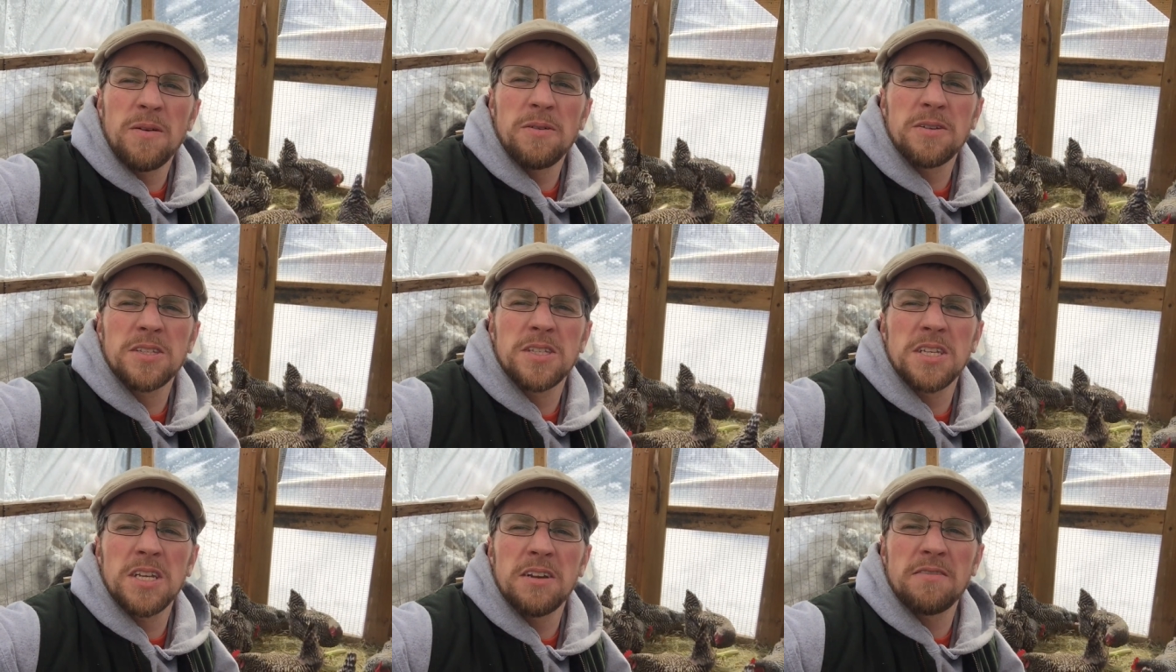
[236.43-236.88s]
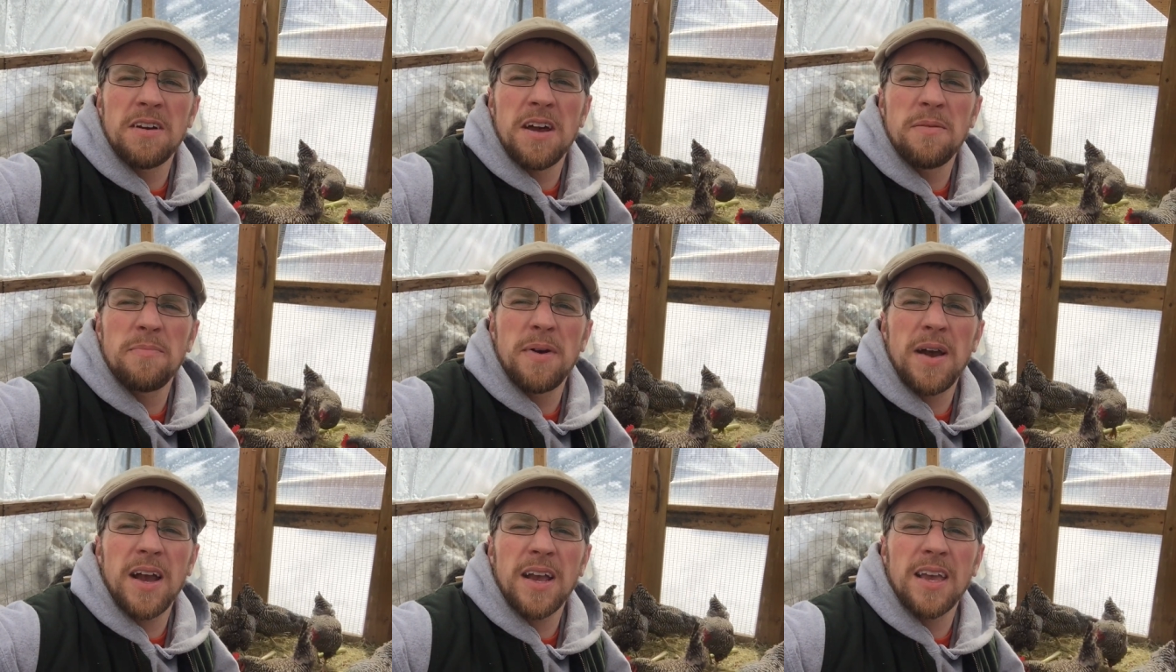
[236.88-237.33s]
And we'll see you
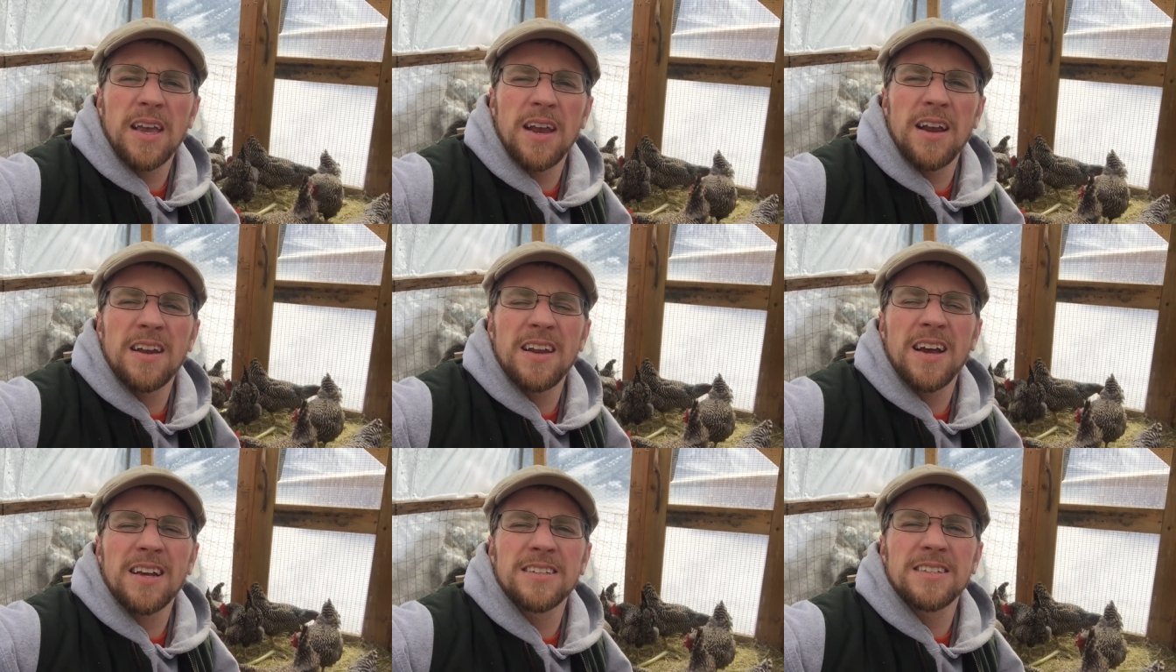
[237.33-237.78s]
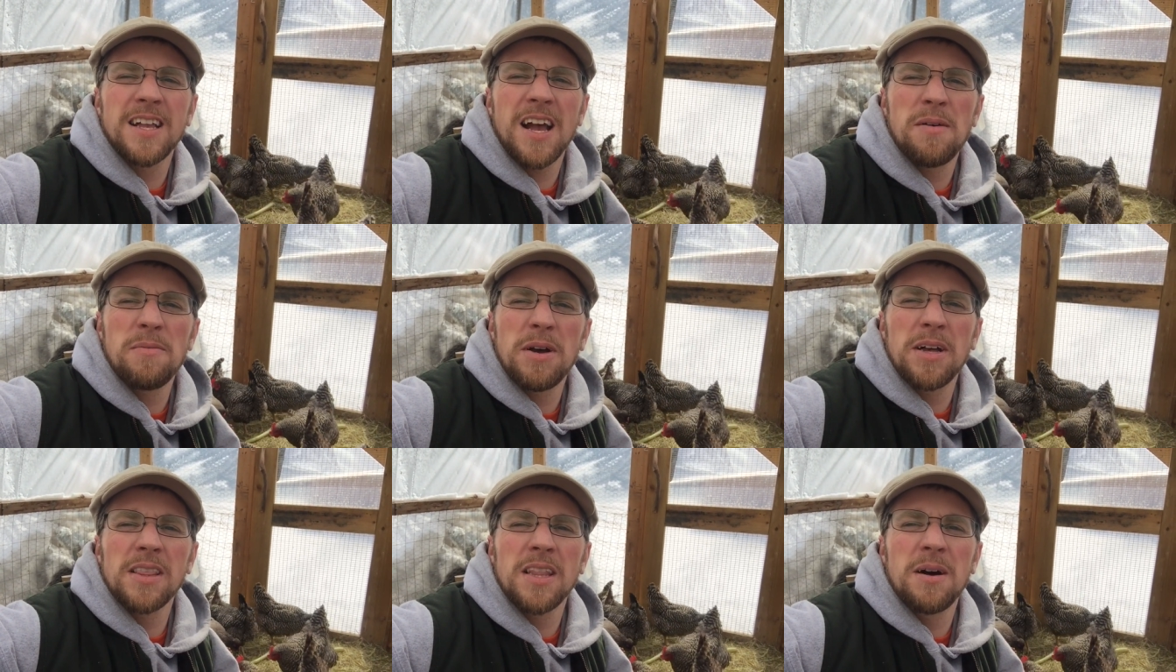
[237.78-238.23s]
right back here next
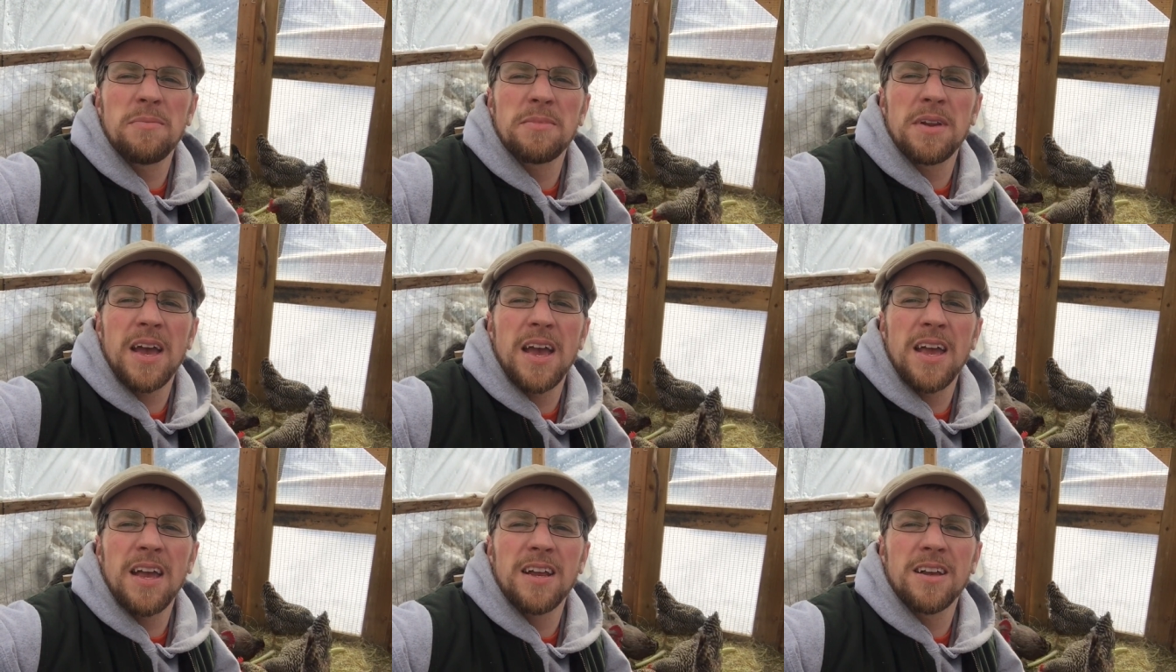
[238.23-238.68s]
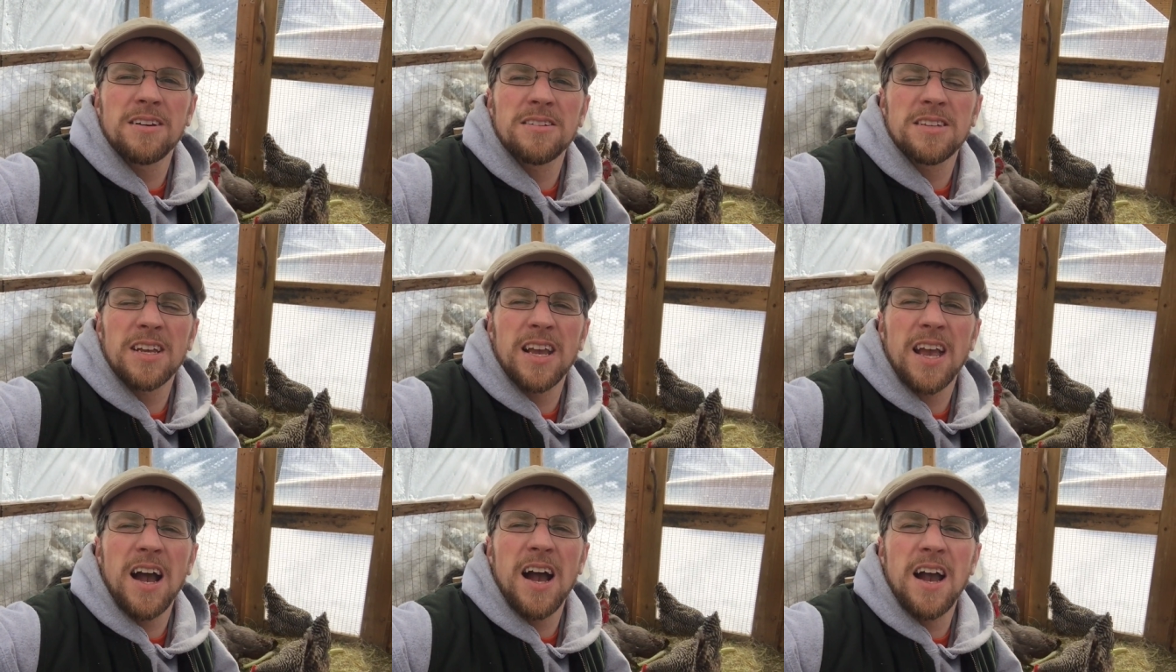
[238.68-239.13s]
time at Lumnah
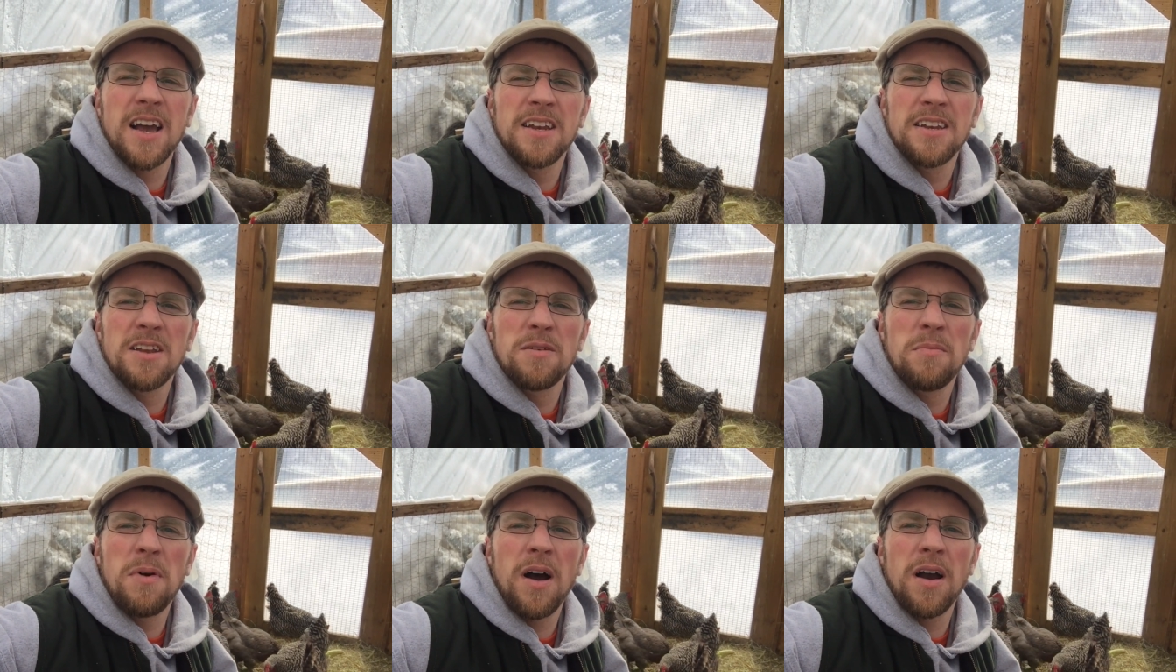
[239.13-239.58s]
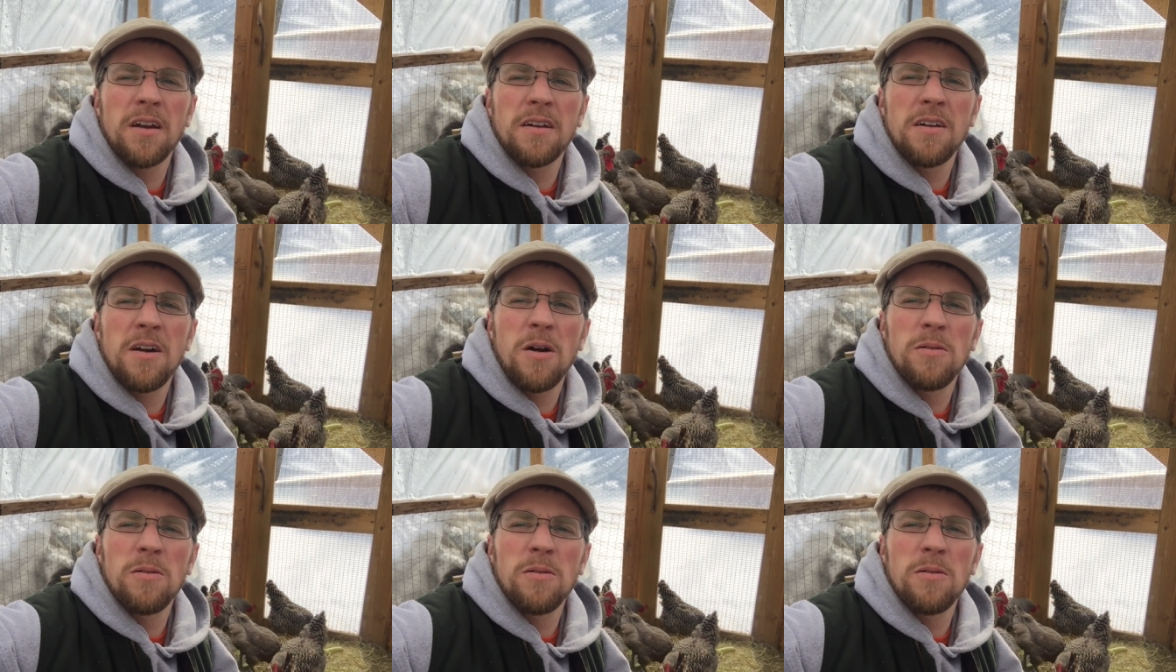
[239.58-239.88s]
Acres, a guide to modern